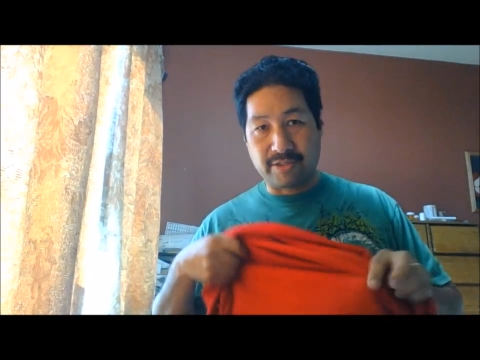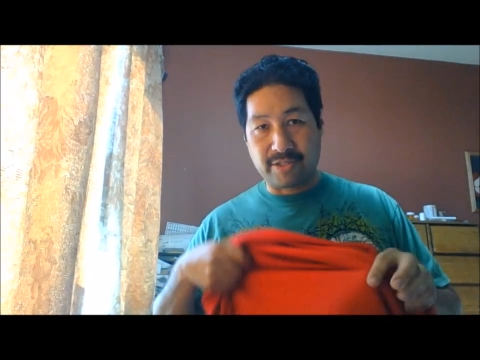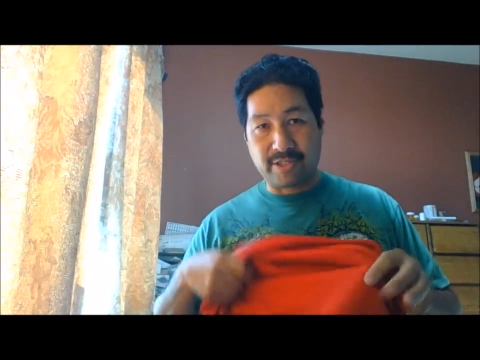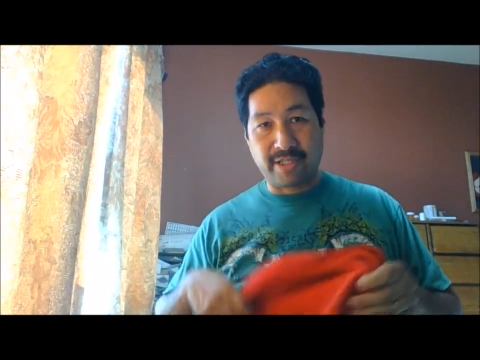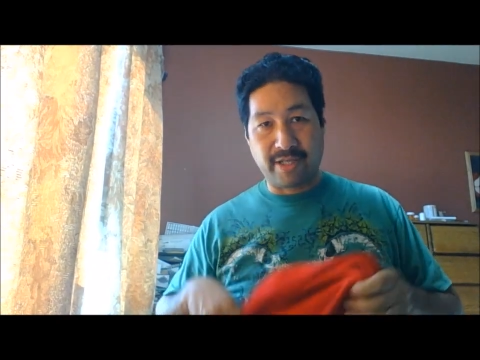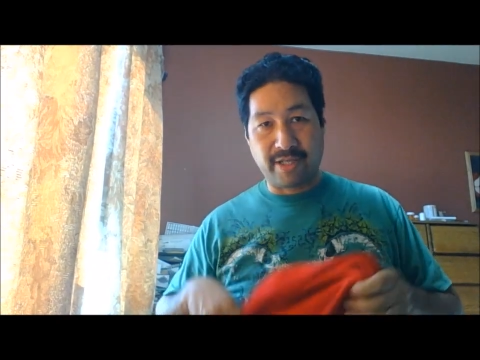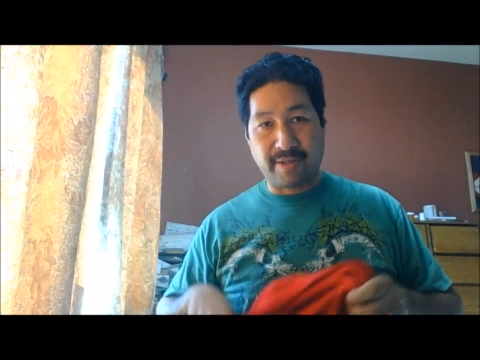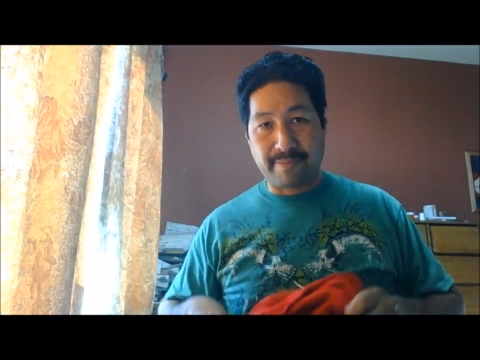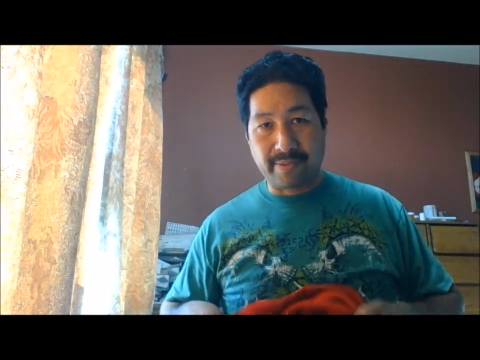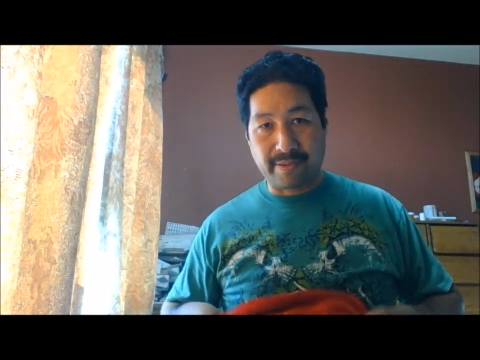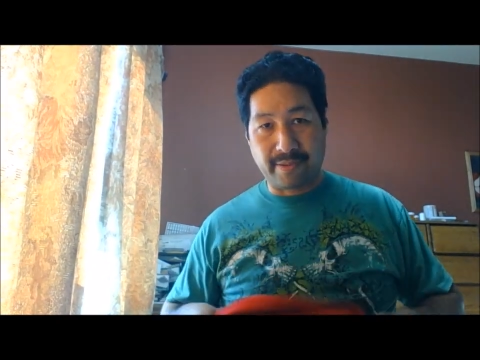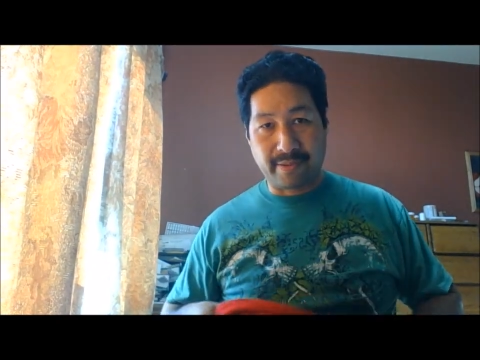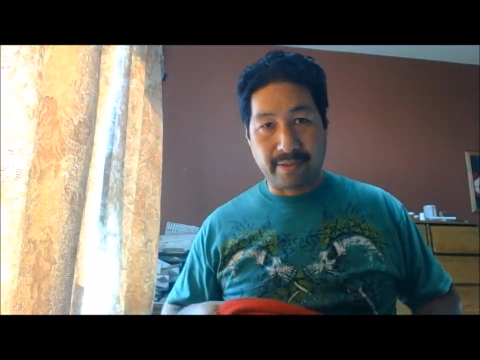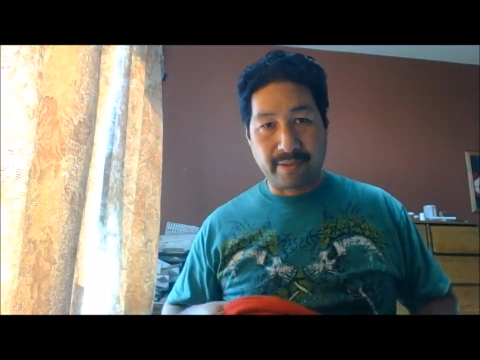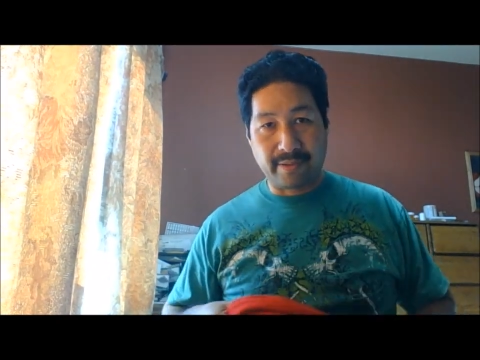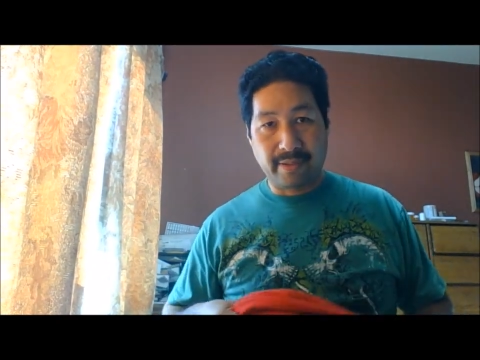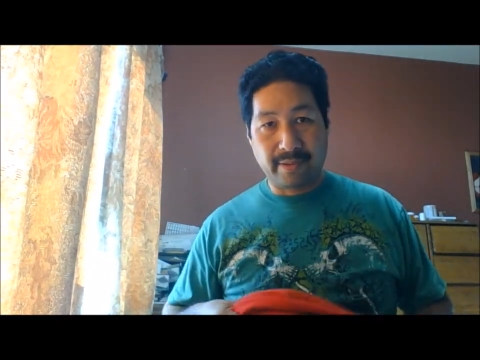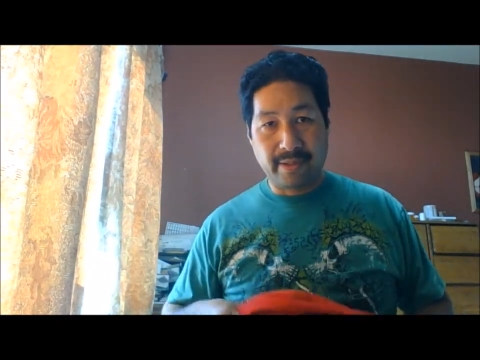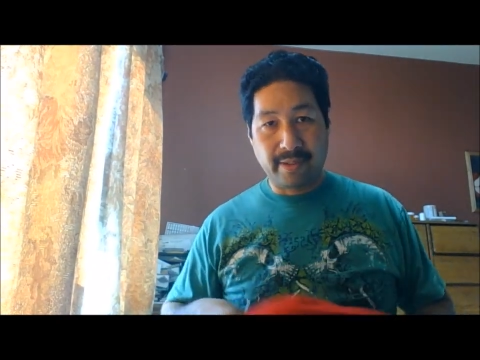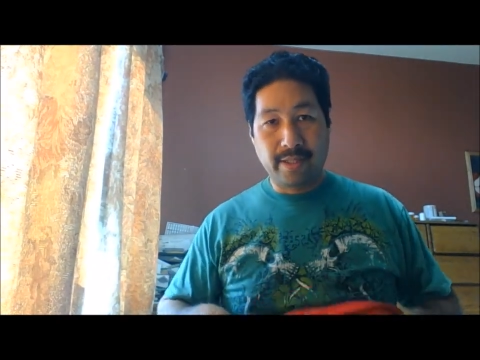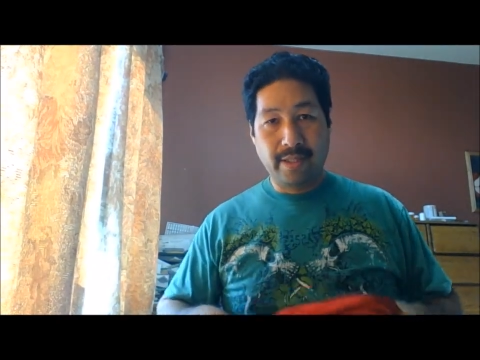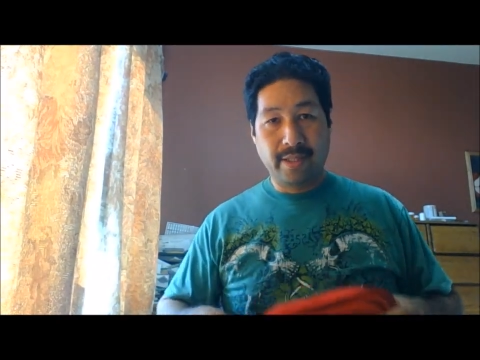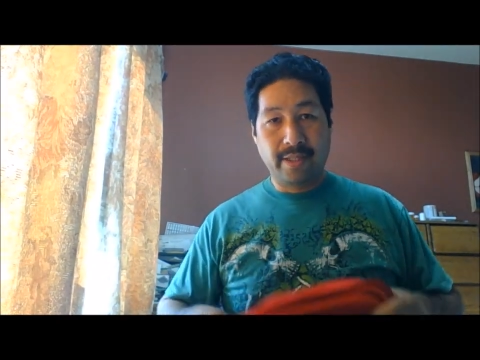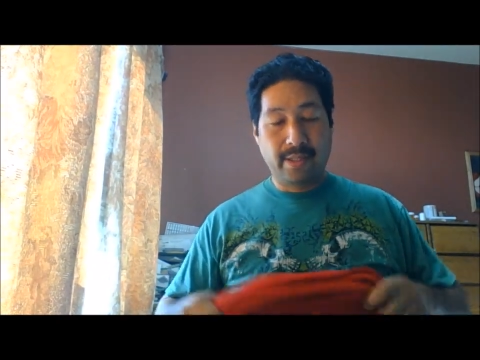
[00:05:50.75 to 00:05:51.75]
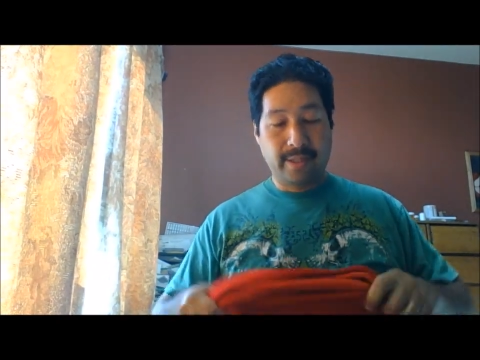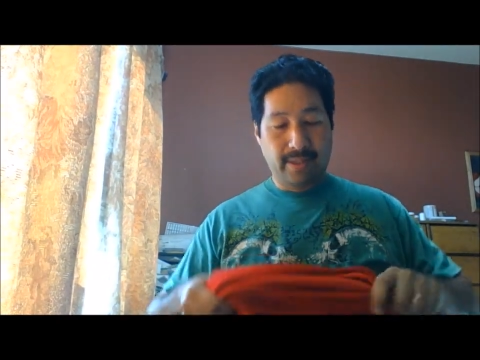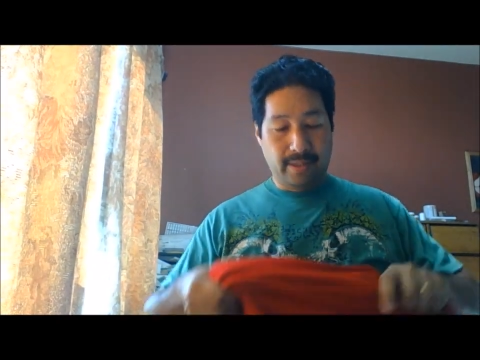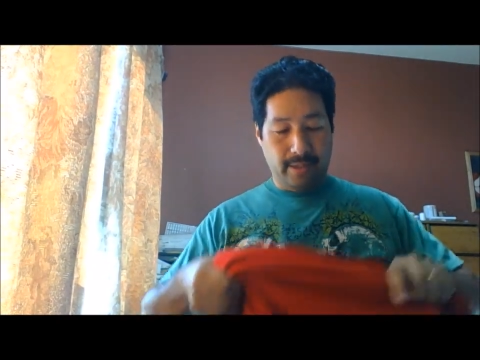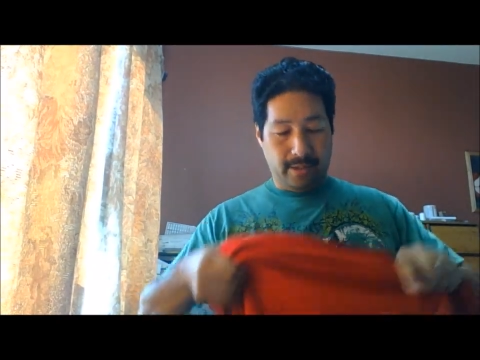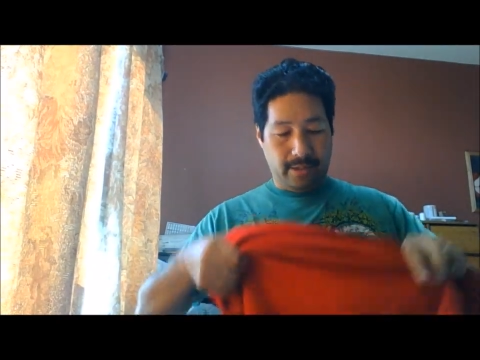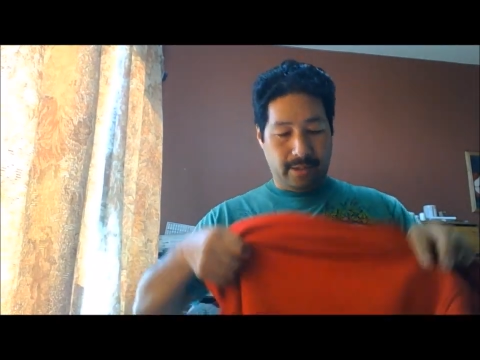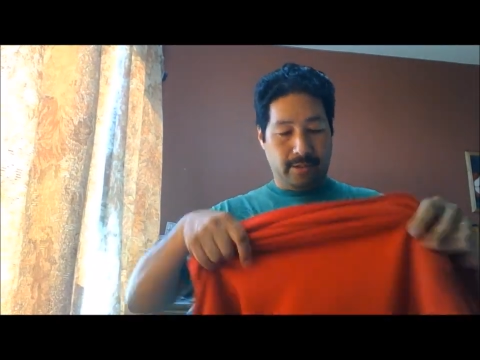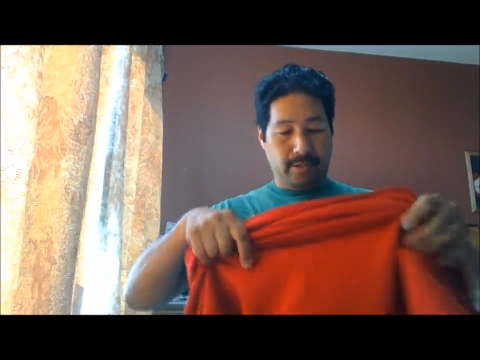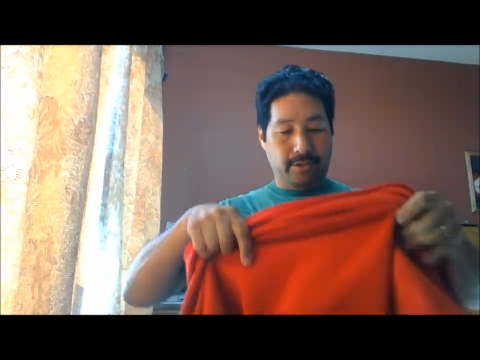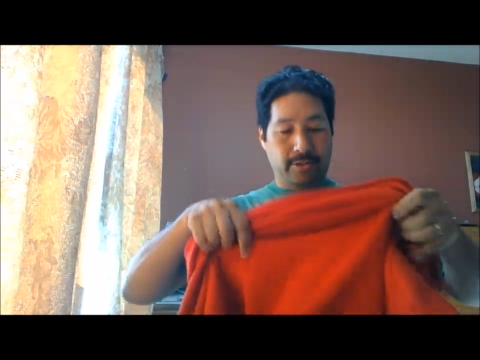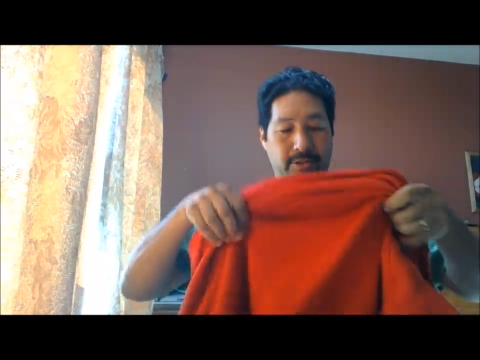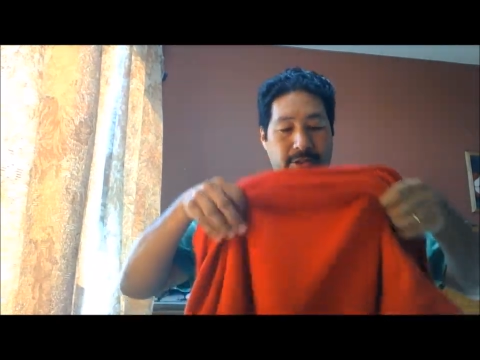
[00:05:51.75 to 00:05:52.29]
zipper. You